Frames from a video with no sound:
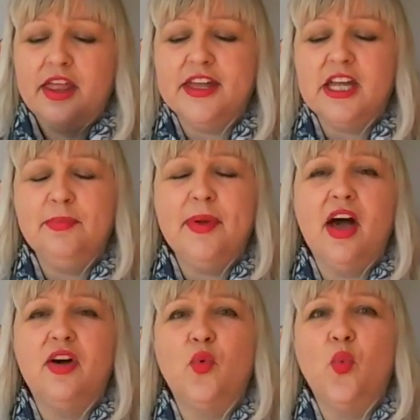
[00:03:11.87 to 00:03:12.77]
think
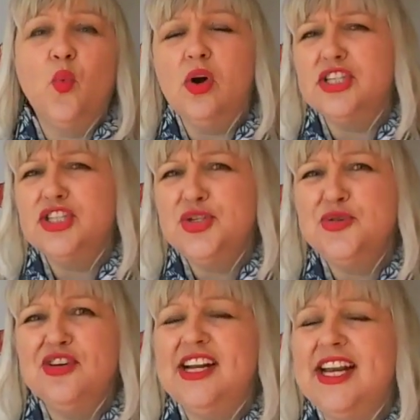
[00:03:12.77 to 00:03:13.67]
about what do
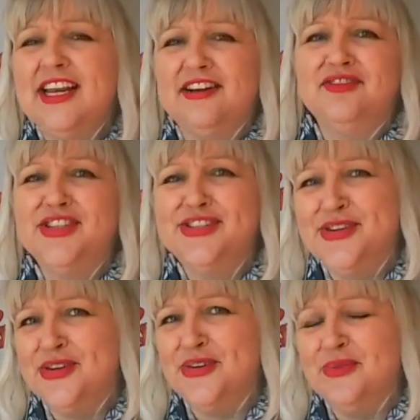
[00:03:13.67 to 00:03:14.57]
you really love to do?